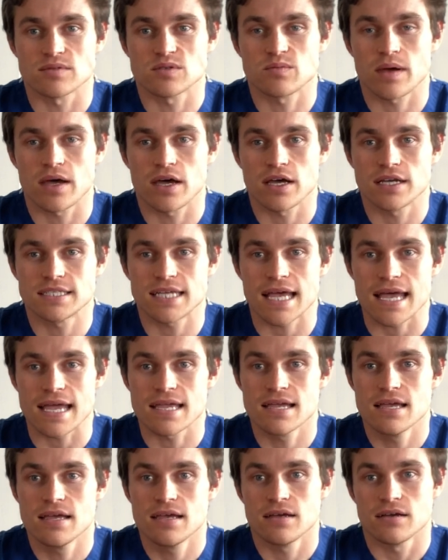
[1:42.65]
per day
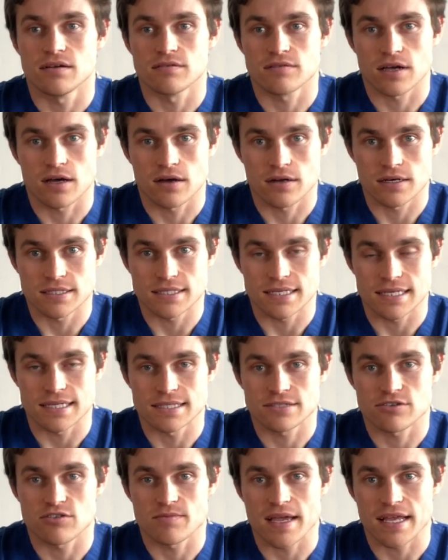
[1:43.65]
of carnitine
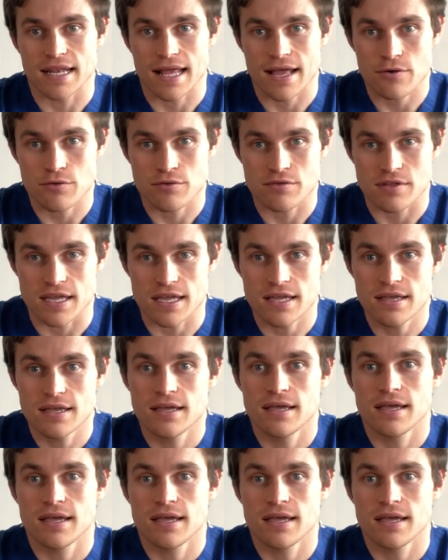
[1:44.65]
to remain healthy,